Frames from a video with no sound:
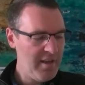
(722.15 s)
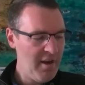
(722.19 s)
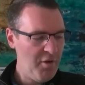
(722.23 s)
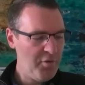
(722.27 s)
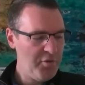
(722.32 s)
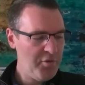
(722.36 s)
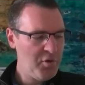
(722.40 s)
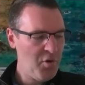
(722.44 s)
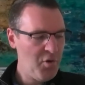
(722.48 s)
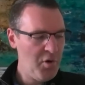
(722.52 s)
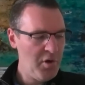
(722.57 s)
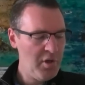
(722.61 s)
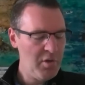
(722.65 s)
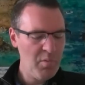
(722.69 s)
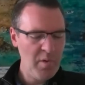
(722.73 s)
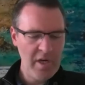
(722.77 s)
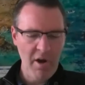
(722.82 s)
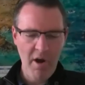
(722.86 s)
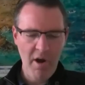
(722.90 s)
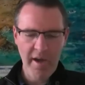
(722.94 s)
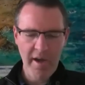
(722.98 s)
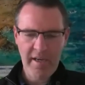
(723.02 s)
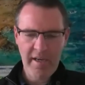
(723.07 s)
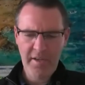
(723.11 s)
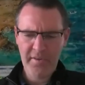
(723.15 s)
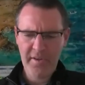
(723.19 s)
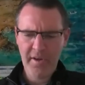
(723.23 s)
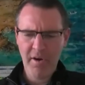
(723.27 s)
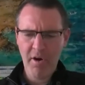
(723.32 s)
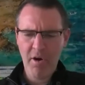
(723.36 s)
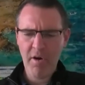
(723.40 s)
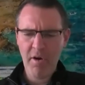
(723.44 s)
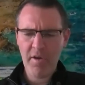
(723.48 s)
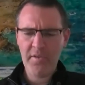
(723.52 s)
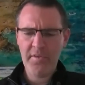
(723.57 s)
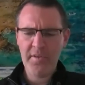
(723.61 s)
I was talking to a guy and he said,
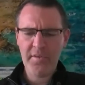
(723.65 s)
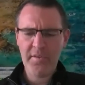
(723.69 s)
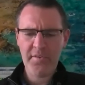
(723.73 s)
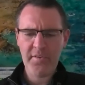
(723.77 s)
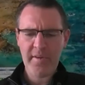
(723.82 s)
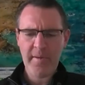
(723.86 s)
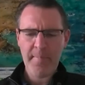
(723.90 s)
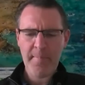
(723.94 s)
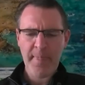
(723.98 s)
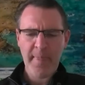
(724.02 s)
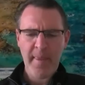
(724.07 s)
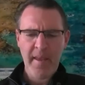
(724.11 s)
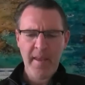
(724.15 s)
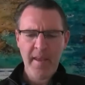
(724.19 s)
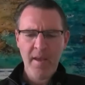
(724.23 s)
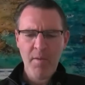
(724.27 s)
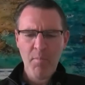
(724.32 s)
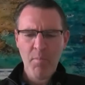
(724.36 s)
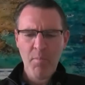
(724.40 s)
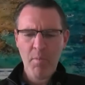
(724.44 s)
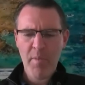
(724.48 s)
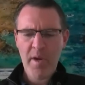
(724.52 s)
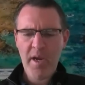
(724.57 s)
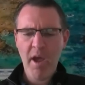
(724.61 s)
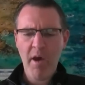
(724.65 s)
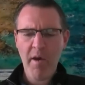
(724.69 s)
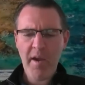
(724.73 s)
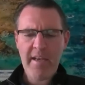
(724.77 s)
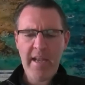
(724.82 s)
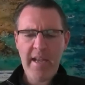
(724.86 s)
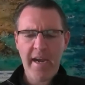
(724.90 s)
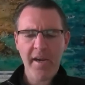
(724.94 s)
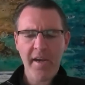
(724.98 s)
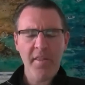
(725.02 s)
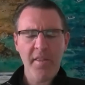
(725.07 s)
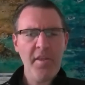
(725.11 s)
oh, is this, when we're going
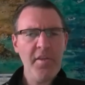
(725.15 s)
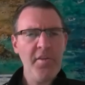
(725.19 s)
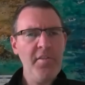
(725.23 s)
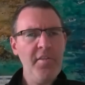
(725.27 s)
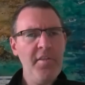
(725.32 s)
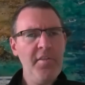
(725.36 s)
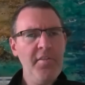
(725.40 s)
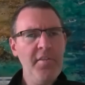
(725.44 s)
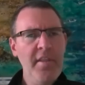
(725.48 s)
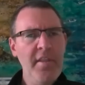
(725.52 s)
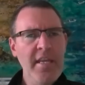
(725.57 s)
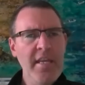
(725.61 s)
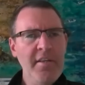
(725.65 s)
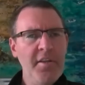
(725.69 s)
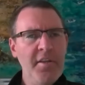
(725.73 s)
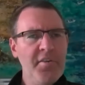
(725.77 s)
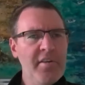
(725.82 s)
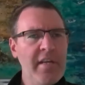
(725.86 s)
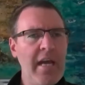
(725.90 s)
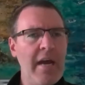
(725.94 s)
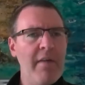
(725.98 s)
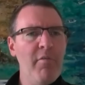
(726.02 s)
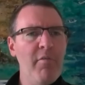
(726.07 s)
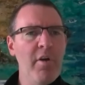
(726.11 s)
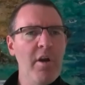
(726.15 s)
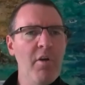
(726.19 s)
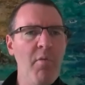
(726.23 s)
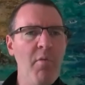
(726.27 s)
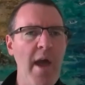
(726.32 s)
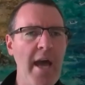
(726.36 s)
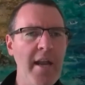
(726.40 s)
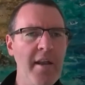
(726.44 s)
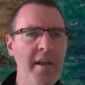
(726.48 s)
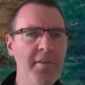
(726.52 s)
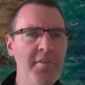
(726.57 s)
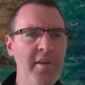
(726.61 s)
down to the discovery
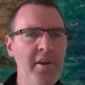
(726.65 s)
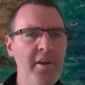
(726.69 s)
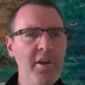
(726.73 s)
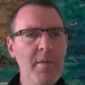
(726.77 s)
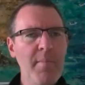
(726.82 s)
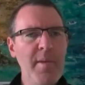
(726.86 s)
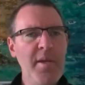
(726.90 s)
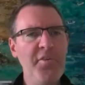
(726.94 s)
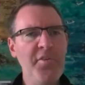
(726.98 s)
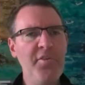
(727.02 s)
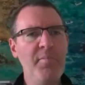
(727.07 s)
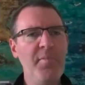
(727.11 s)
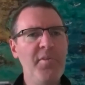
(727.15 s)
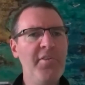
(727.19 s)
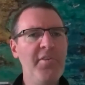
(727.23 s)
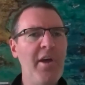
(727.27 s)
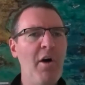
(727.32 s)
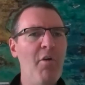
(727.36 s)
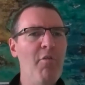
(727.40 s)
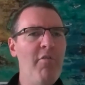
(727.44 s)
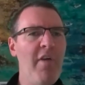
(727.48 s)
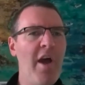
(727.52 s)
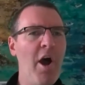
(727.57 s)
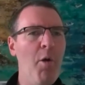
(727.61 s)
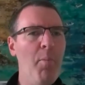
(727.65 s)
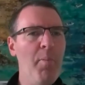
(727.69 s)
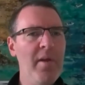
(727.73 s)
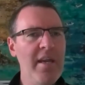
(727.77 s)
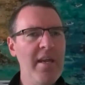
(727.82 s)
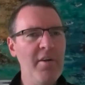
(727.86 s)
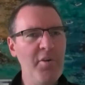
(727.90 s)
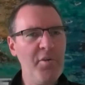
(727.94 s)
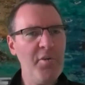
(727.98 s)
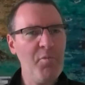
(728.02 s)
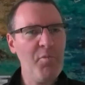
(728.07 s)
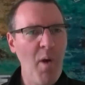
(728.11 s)
route, is there going to be some self-help
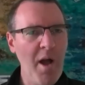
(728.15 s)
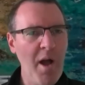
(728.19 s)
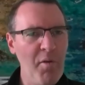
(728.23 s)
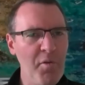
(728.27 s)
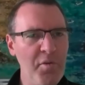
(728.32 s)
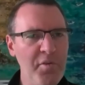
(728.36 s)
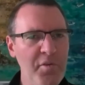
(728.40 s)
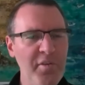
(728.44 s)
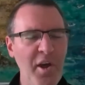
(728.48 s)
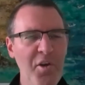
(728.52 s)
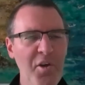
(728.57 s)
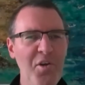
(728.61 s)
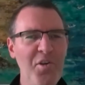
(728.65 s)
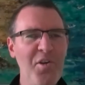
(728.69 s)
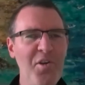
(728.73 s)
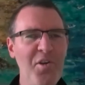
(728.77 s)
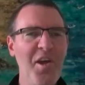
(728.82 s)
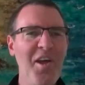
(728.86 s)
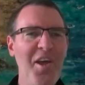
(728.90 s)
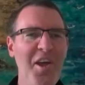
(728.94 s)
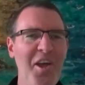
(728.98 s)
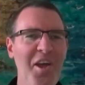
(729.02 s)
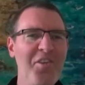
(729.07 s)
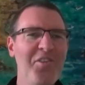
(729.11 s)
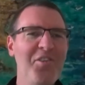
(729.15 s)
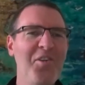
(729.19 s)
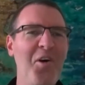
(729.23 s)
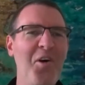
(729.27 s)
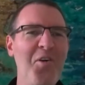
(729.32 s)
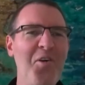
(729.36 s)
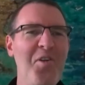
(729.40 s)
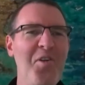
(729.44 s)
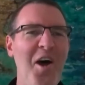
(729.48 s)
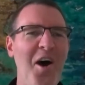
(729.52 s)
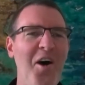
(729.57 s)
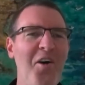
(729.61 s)
here as well? So who
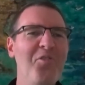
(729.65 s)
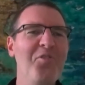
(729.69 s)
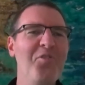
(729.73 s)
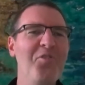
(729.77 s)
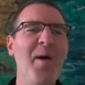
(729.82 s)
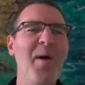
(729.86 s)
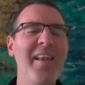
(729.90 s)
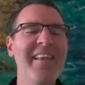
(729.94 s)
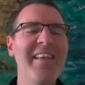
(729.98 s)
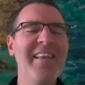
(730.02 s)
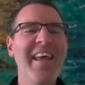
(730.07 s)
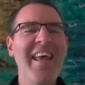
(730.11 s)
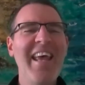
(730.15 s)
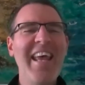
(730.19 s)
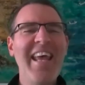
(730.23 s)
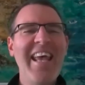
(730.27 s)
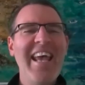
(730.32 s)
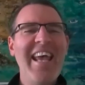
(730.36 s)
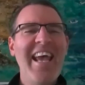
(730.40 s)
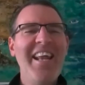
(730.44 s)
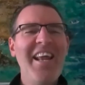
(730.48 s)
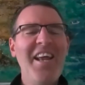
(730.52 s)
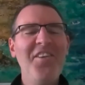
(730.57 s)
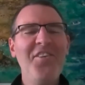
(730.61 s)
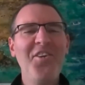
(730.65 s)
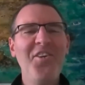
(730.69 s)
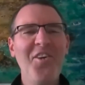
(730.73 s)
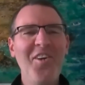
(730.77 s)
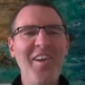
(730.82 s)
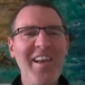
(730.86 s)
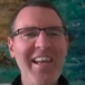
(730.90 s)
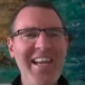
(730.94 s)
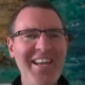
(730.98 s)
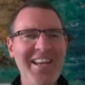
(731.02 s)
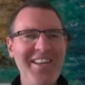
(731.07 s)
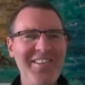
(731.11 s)
knows? But it
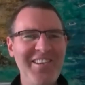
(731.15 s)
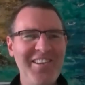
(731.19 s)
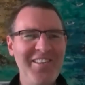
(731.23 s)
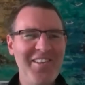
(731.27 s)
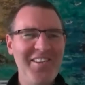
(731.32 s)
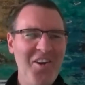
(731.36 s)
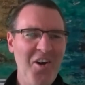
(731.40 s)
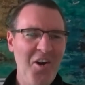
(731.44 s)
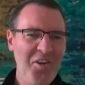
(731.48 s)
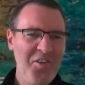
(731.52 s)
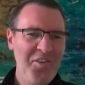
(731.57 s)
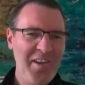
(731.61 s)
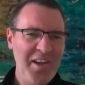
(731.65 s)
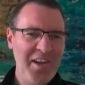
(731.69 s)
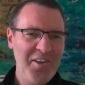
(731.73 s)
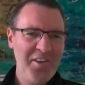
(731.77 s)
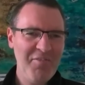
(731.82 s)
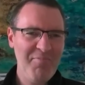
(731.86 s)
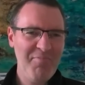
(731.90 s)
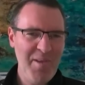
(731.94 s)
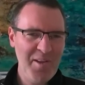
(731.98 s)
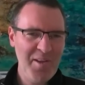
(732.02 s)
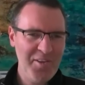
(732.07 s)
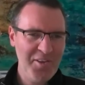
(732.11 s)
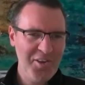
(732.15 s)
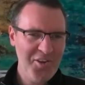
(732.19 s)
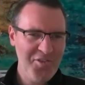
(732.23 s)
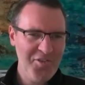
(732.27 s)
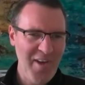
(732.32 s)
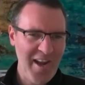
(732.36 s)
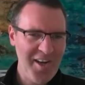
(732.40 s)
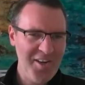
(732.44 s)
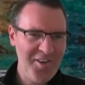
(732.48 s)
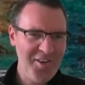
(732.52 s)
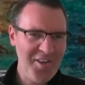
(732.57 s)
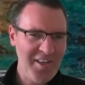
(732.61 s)
certainly is in the context of business
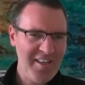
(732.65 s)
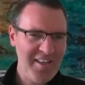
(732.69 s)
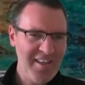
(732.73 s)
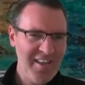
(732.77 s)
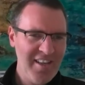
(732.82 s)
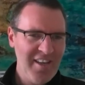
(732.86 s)
strategy.